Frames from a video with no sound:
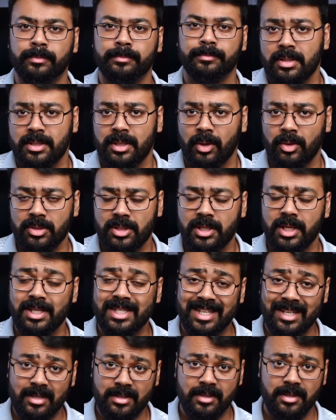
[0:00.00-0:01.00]
Soundstage
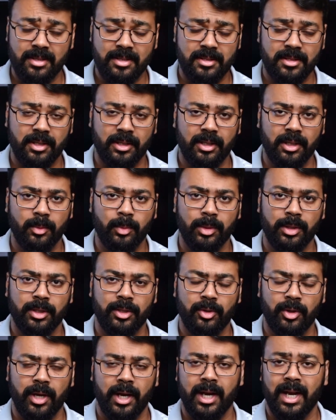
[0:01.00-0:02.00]
is restricted within
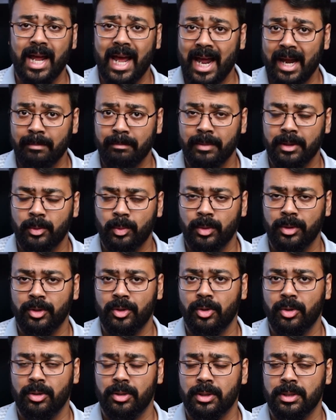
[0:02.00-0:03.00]
your head and between
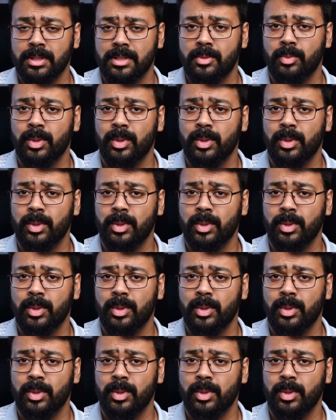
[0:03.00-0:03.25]
your ears,